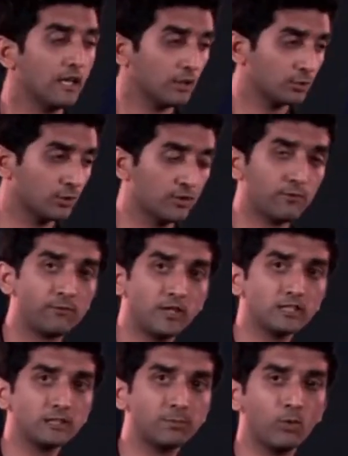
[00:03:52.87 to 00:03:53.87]
So the
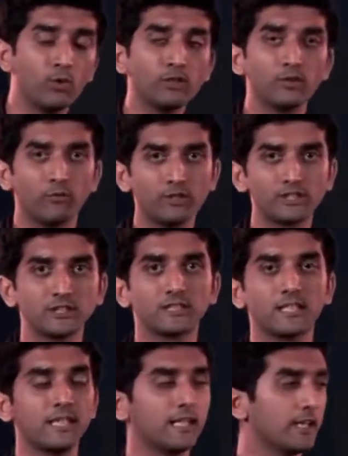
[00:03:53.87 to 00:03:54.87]
first sport, which is
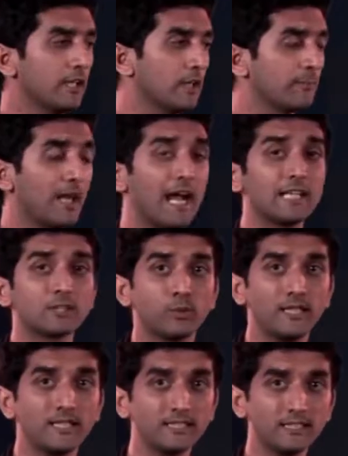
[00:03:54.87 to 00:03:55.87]
cricket, has
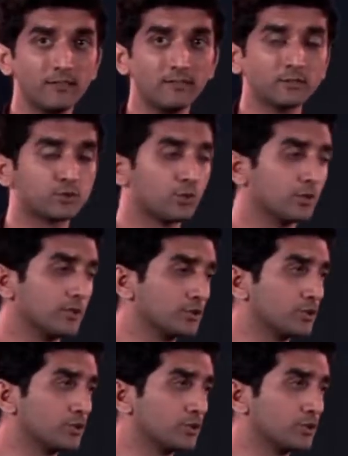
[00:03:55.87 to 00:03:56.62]
27 students.